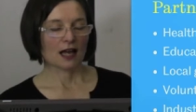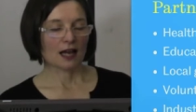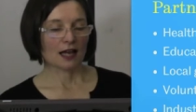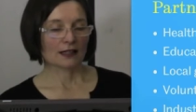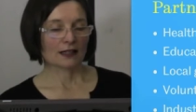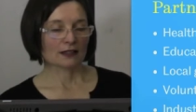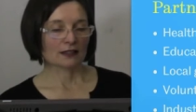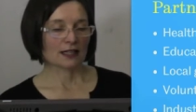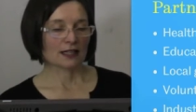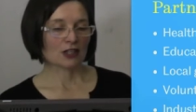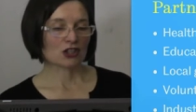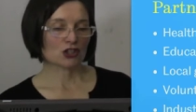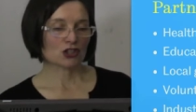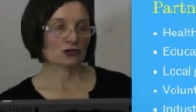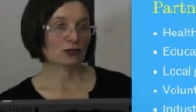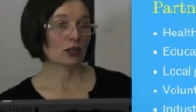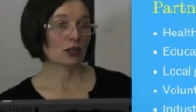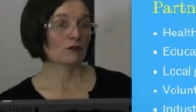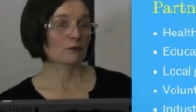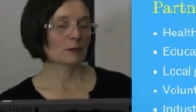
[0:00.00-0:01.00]
And at
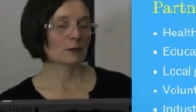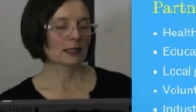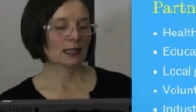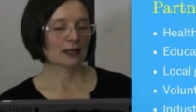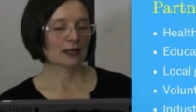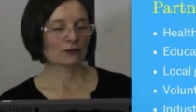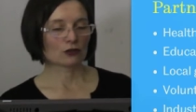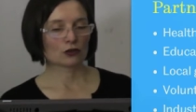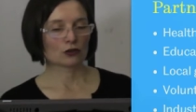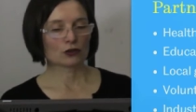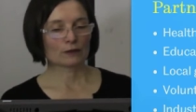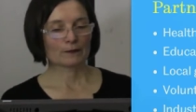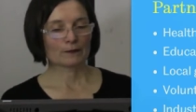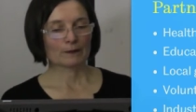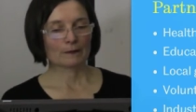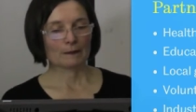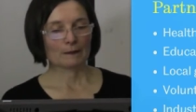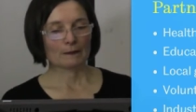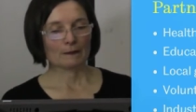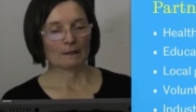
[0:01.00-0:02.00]
national government level,
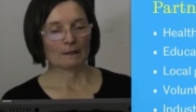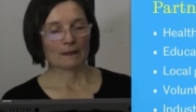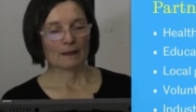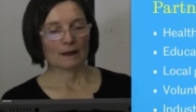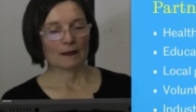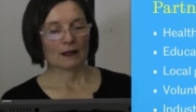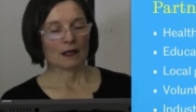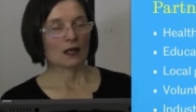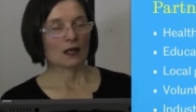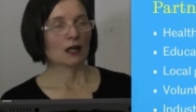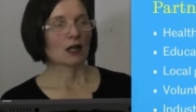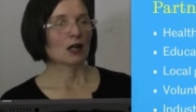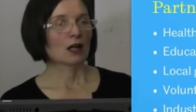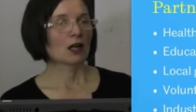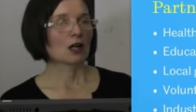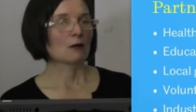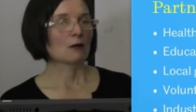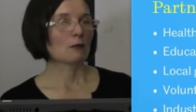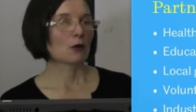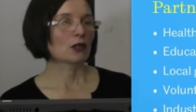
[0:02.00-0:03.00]

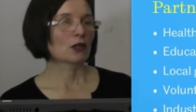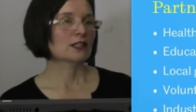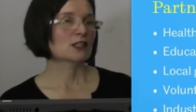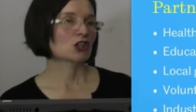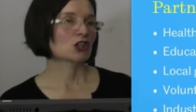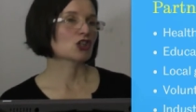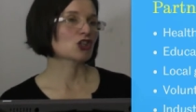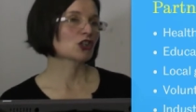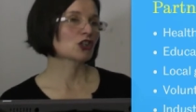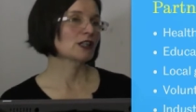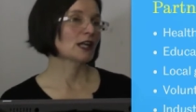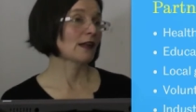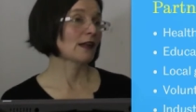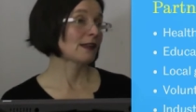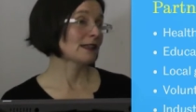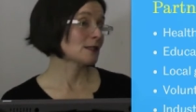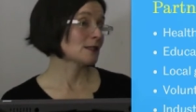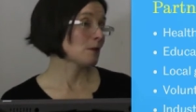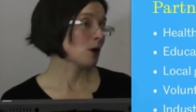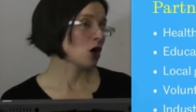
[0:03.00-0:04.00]
politician and
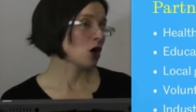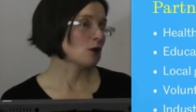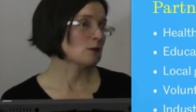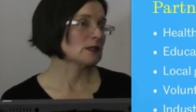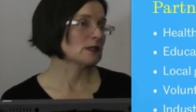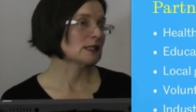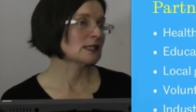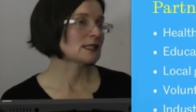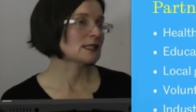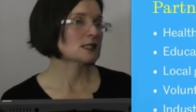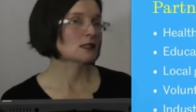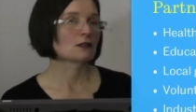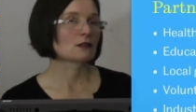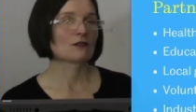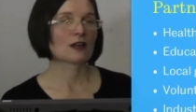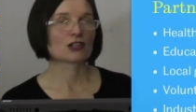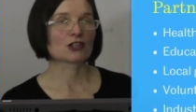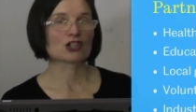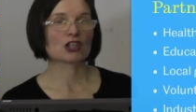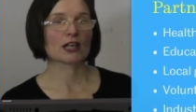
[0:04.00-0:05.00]
then departments of
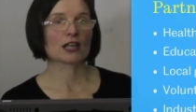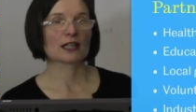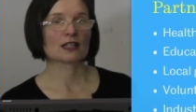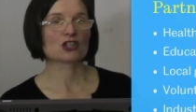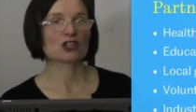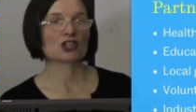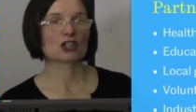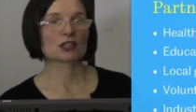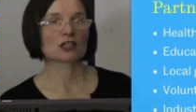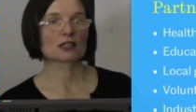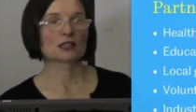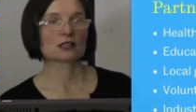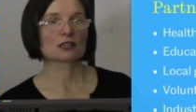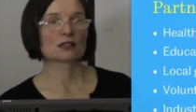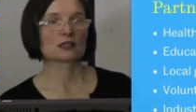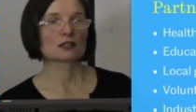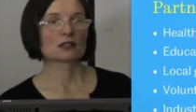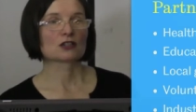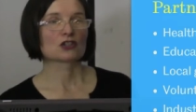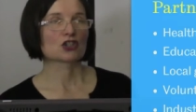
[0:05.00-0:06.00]
education,
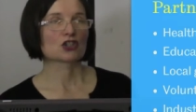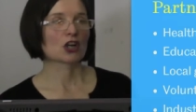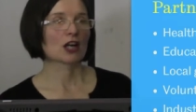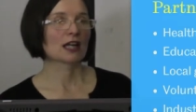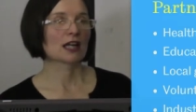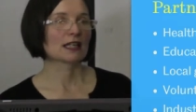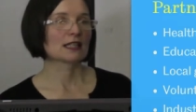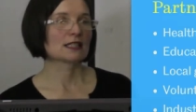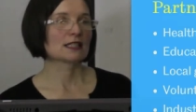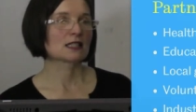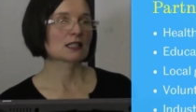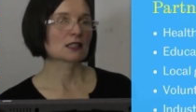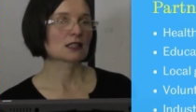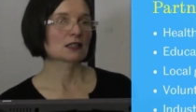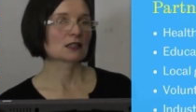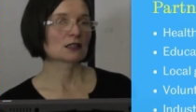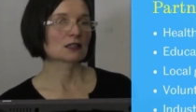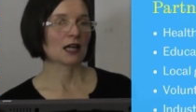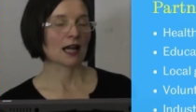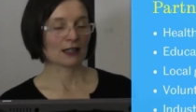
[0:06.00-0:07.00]
trade,
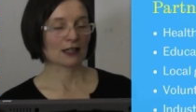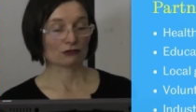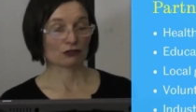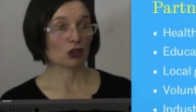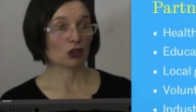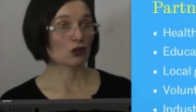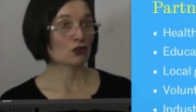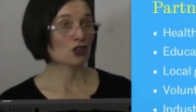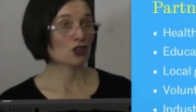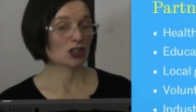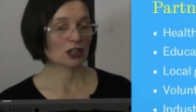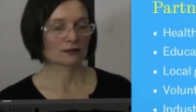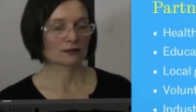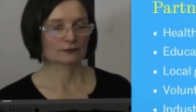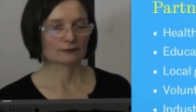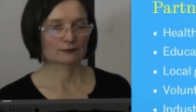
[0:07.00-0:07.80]
agriculture.